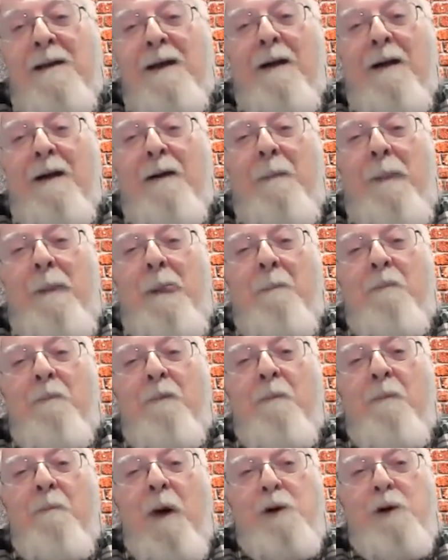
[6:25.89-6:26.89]
uh,
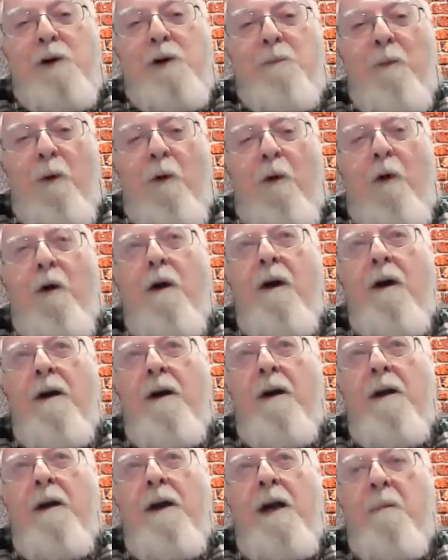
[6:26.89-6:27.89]
much more
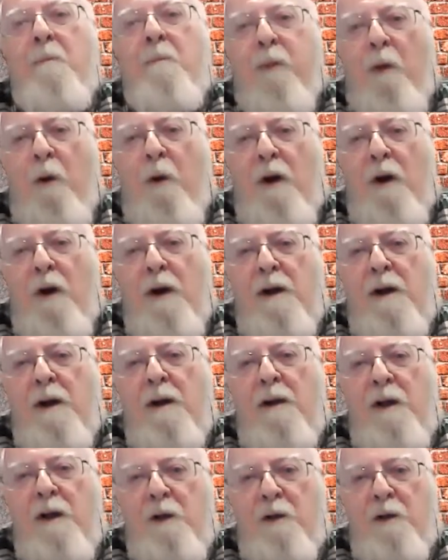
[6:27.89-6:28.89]
important
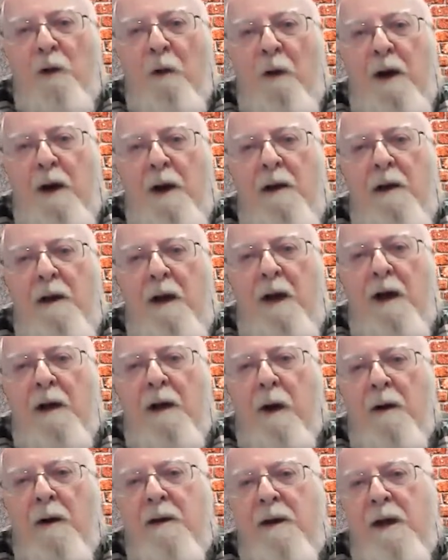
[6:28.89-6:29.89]
than Detroit in
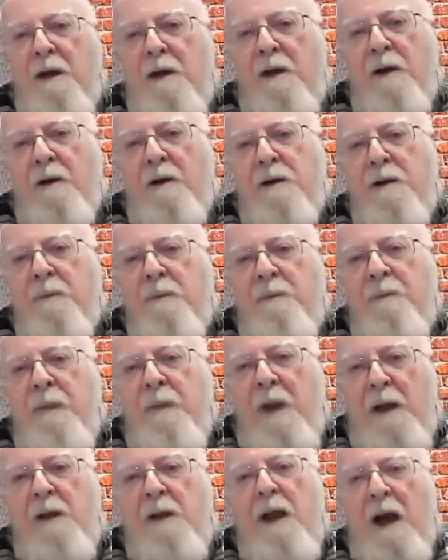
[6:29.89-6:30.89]
about ten years
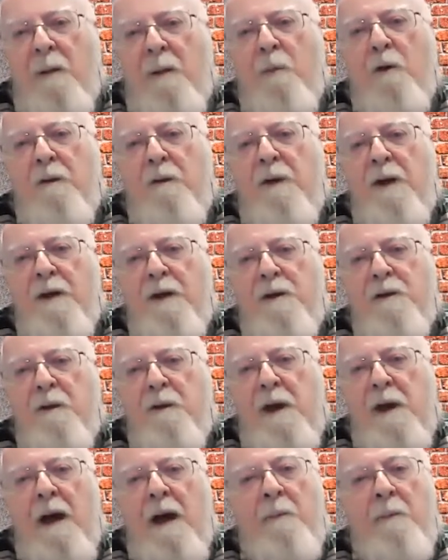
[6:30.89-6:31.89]
in the automotive
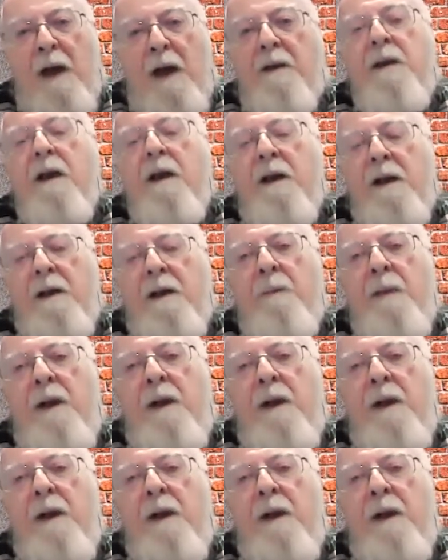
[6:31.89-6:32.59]
industry, and I'm not kidding.